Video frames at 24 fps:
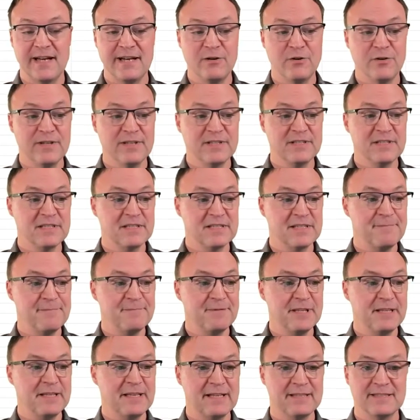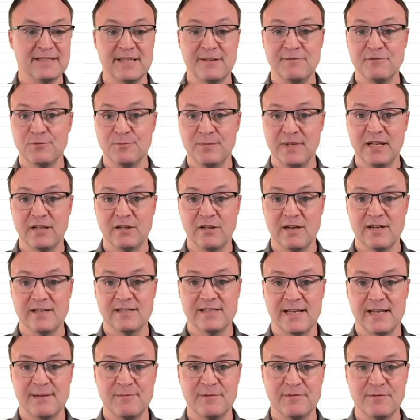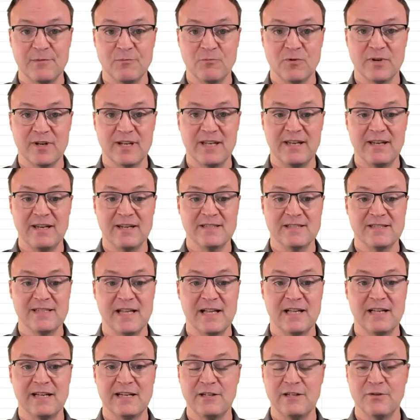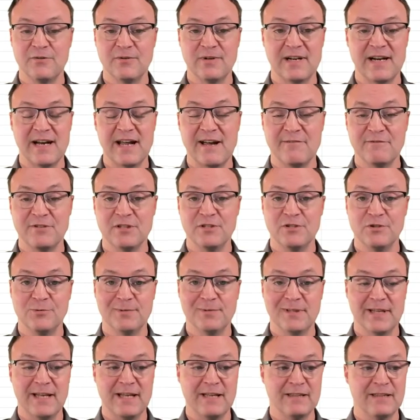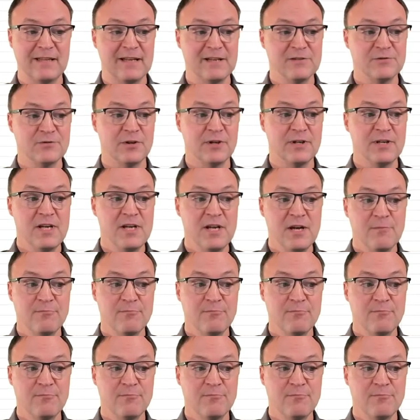I know this is something that saves me a lot of time if I'm working in Excel and I don't have to duplicate things or